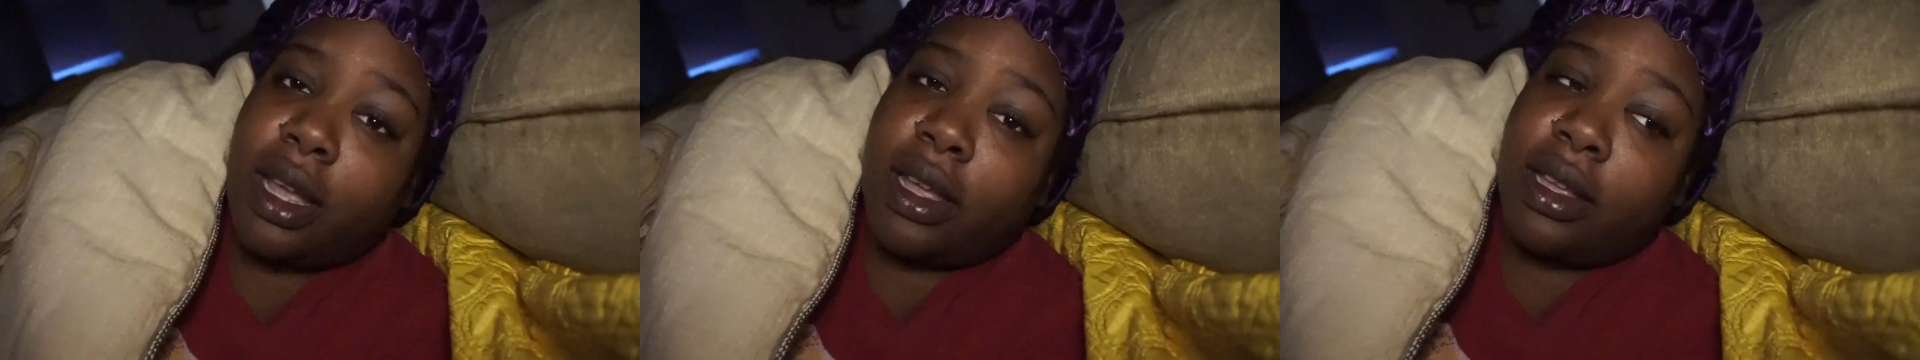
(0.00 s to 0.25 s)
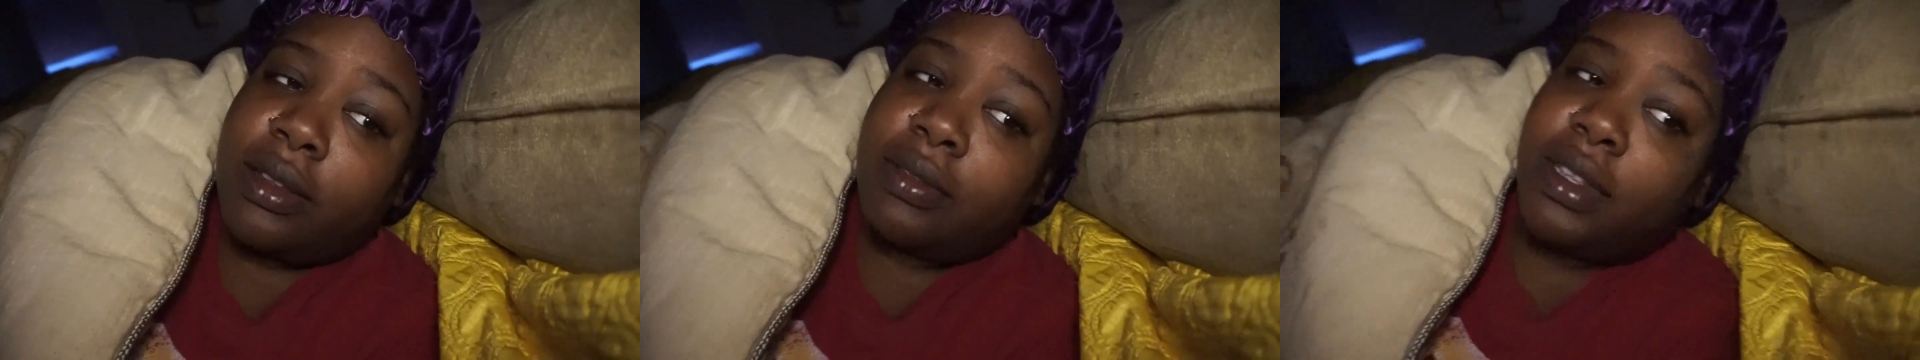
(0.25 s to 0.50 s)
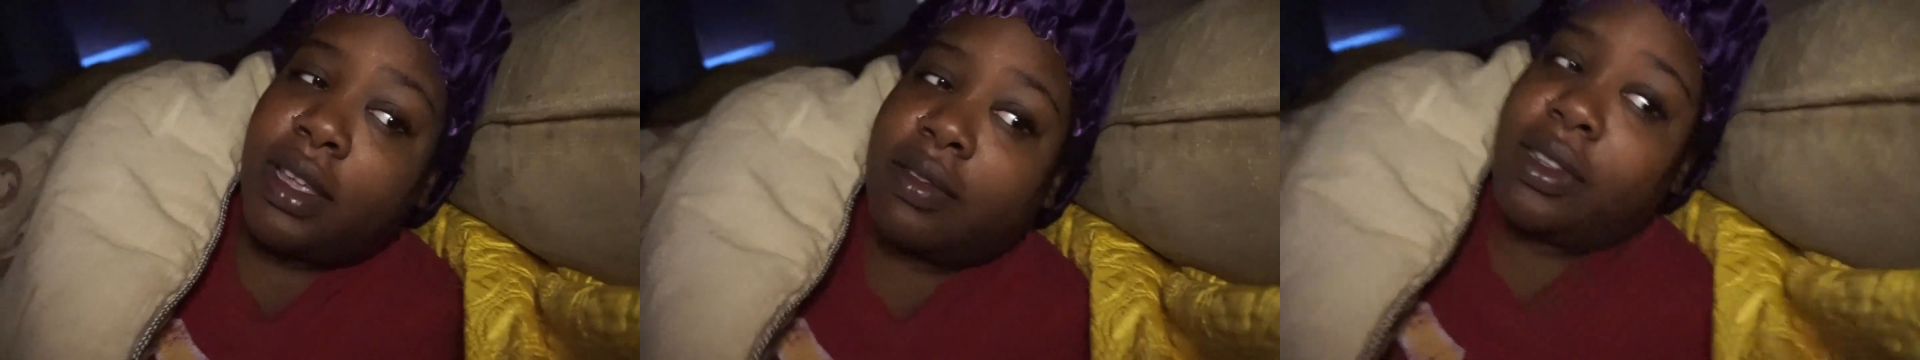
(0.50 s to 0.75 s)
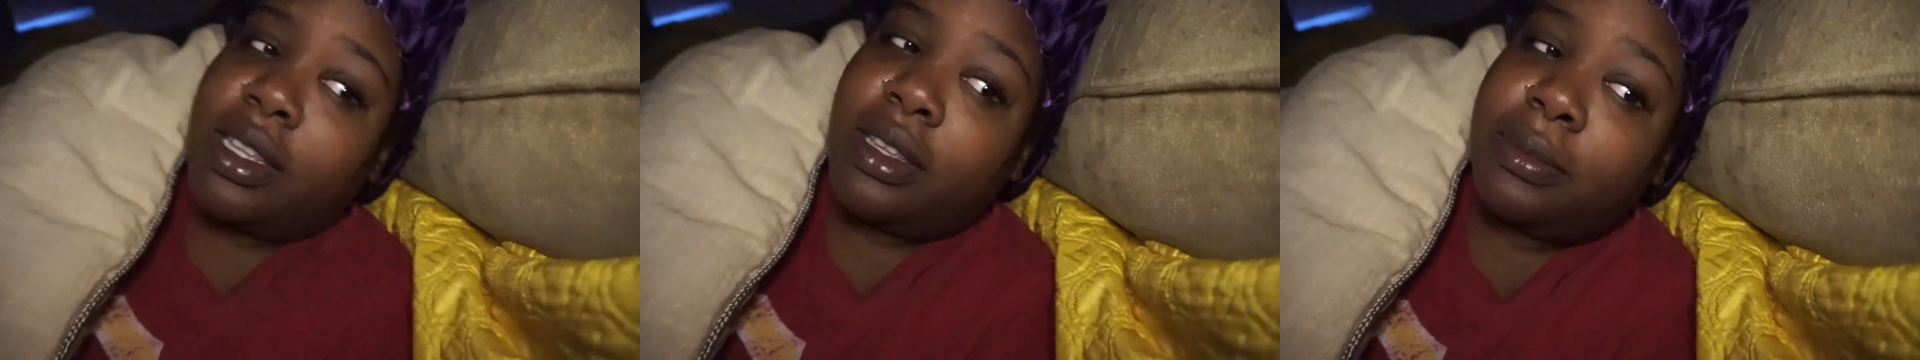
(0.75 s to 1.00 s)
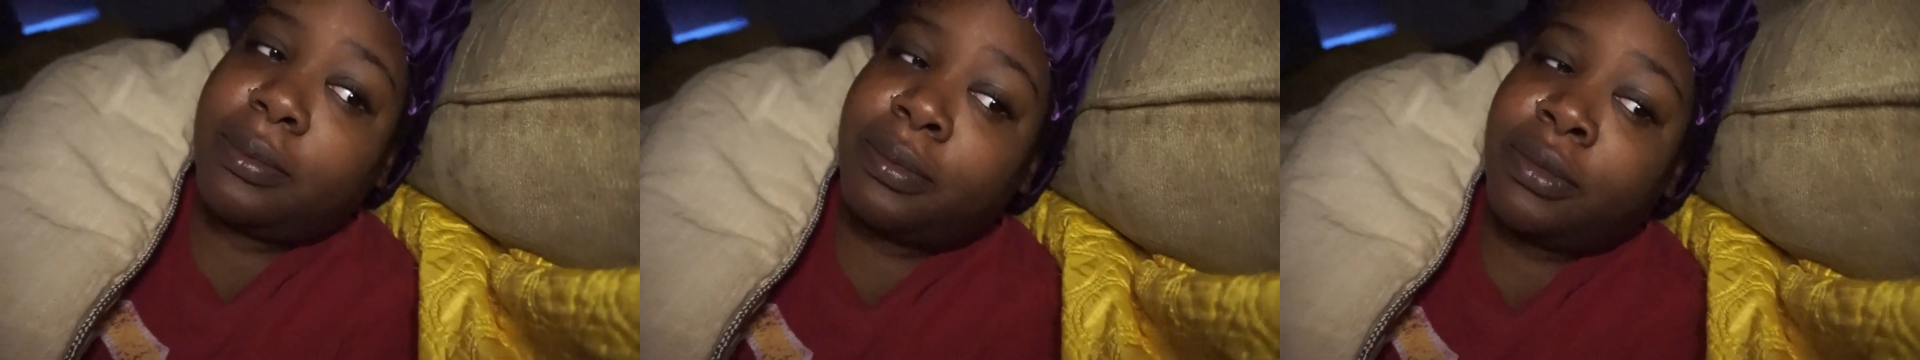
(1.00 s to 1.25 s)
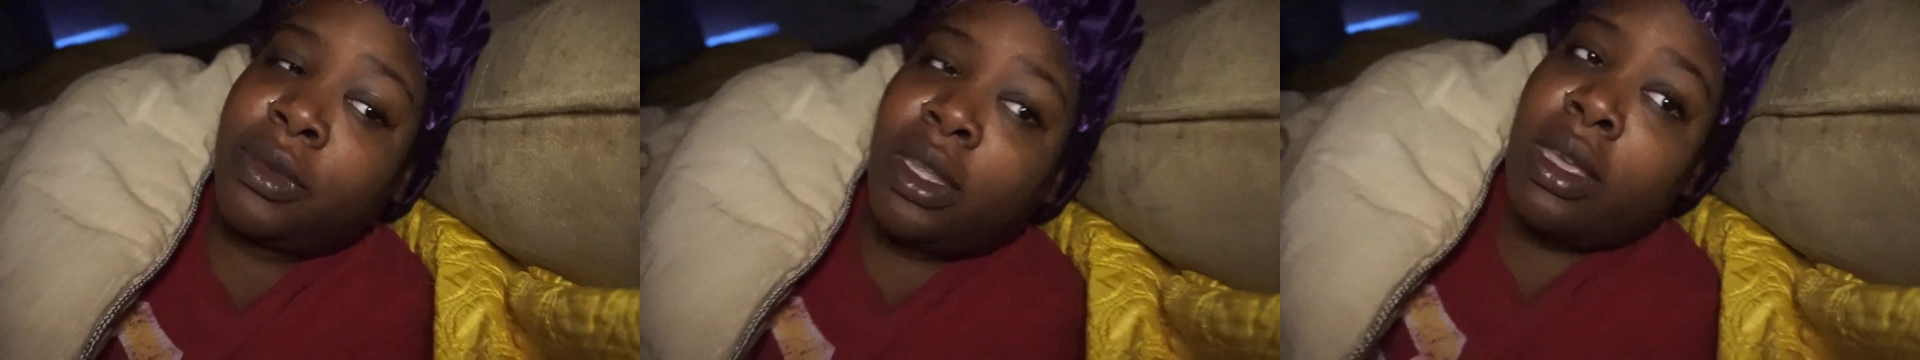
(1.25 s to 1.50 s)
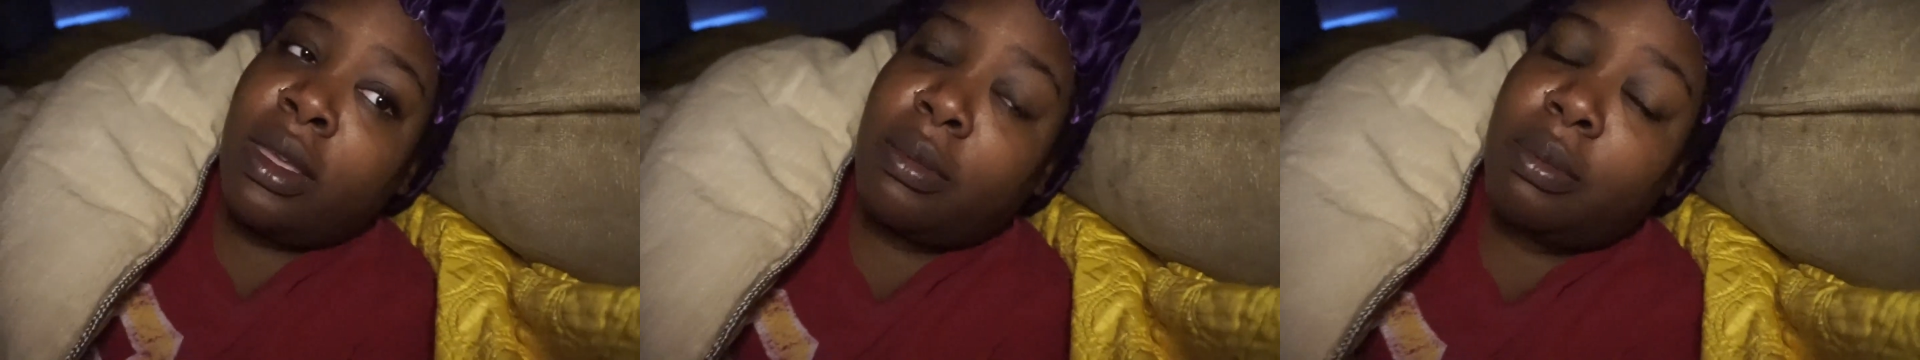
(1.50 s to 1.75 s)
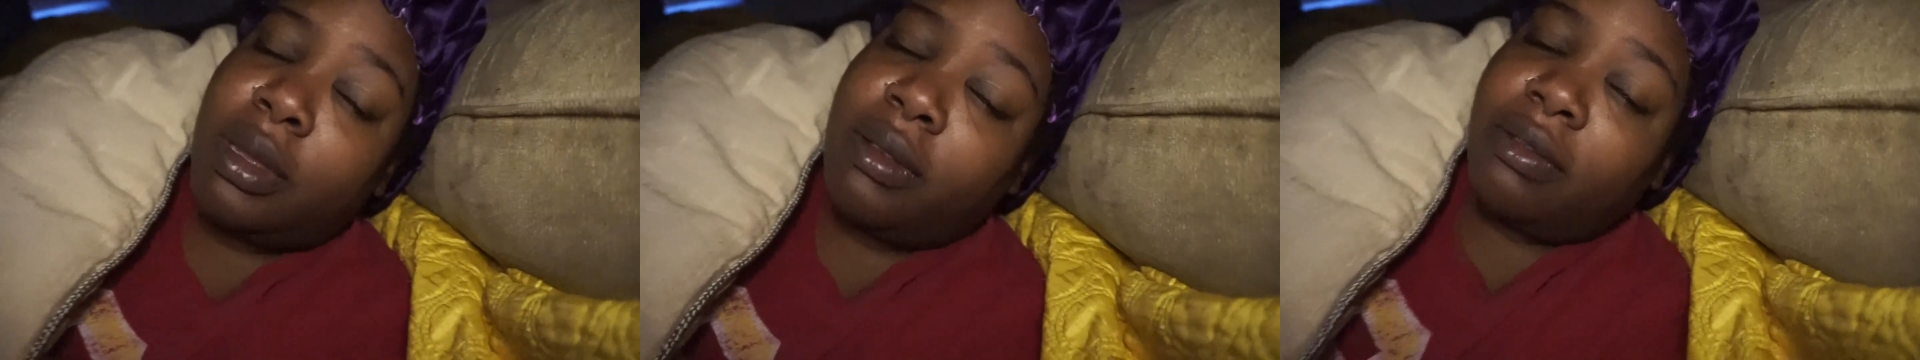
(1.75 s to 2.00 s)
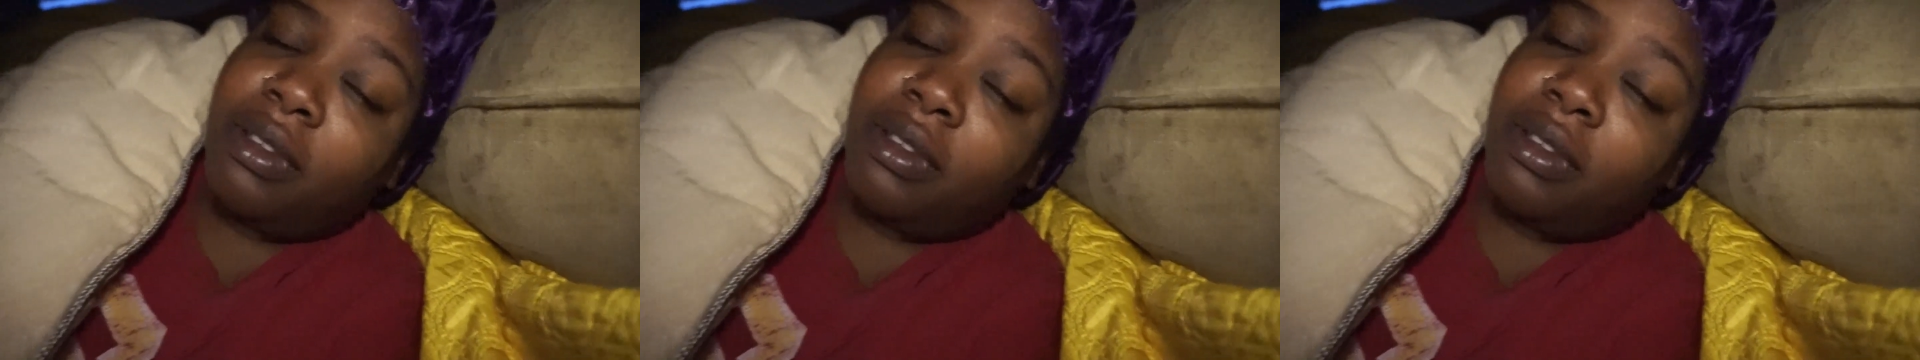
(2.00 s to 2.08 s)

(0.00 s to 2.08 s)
I have definitely been